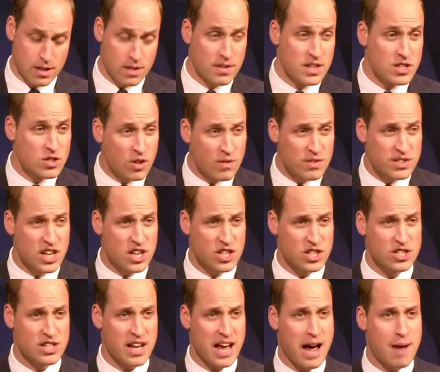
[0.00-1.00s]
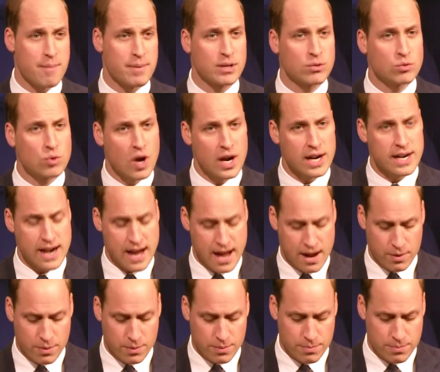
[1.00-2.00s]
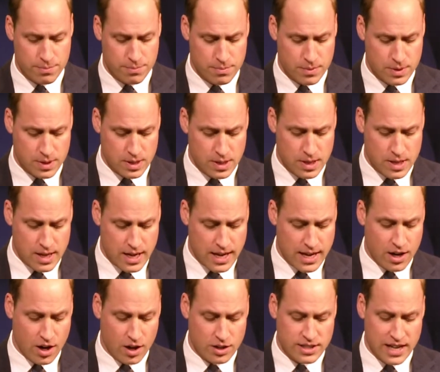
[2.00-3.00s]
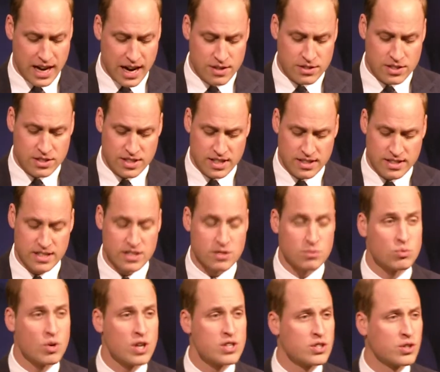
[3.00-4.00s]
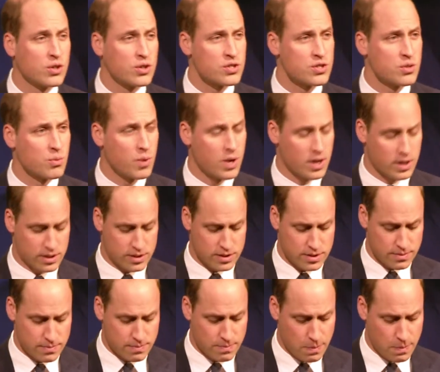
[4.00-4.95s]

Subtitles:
These conversations are happening right now in our towns and cities and right across the world.